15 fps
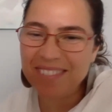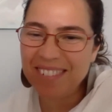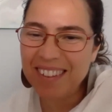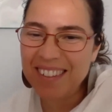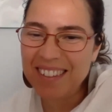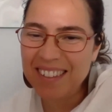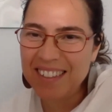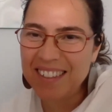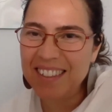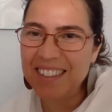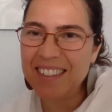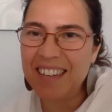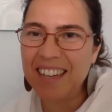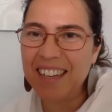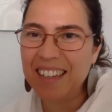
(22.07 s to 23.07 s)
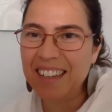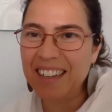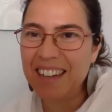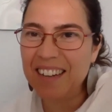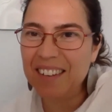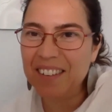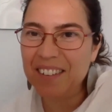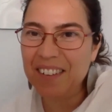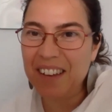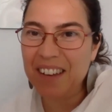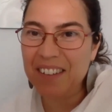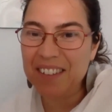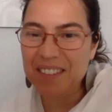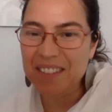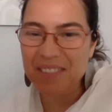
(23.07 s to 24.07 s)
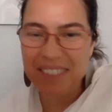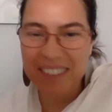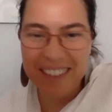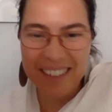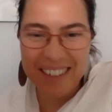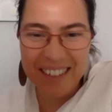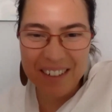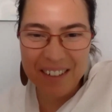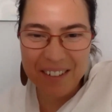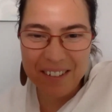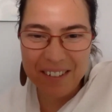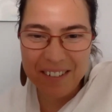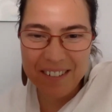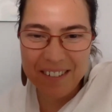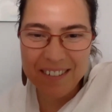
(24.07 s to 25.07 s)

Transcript: just a second, I also have some technical